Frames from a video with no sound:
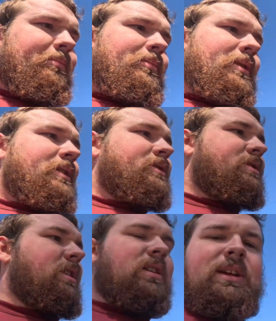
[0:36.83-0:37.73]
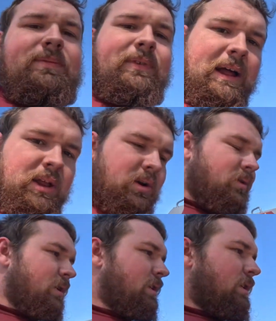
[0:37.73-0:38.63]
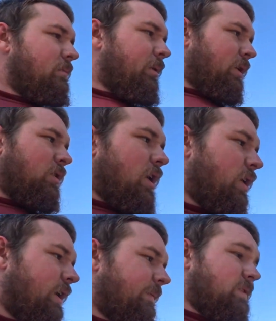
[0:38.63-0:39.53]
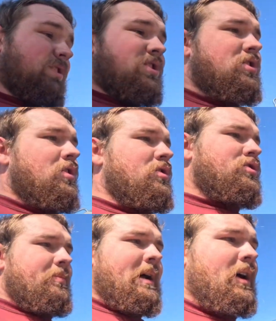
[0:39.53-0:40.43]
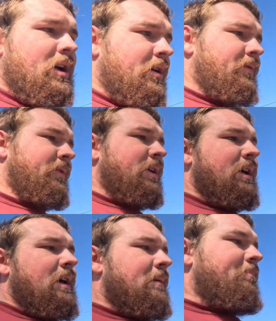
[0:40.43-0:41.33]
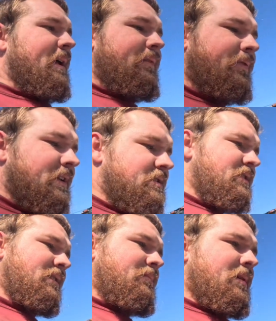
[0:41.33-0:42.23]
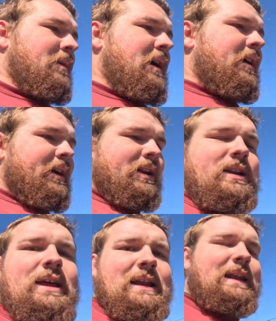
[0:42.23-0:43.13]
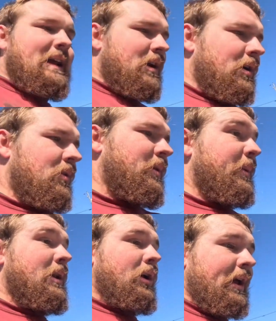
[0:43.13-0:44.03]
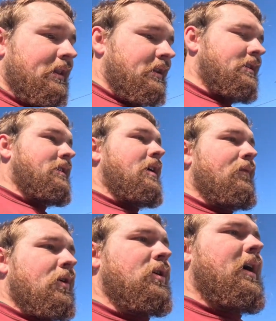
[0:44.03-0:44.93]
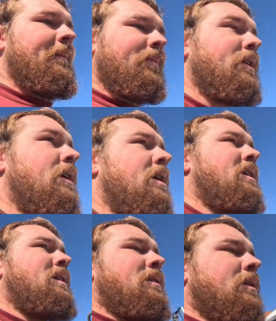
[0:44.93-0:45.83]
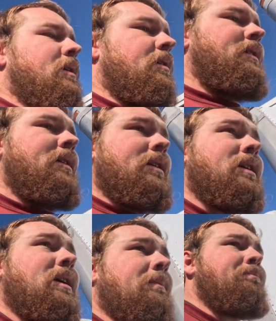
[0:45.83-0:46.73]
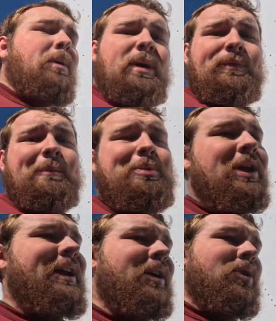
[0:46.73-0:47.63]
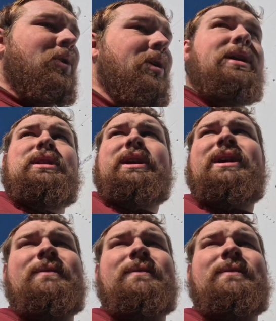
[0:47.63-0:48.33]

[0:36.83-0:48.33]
necessarily fallow, but growing. There's a huge amount of benefits, and maybe I'll get into that later when we look at the cover crop. But we have to plan accordingly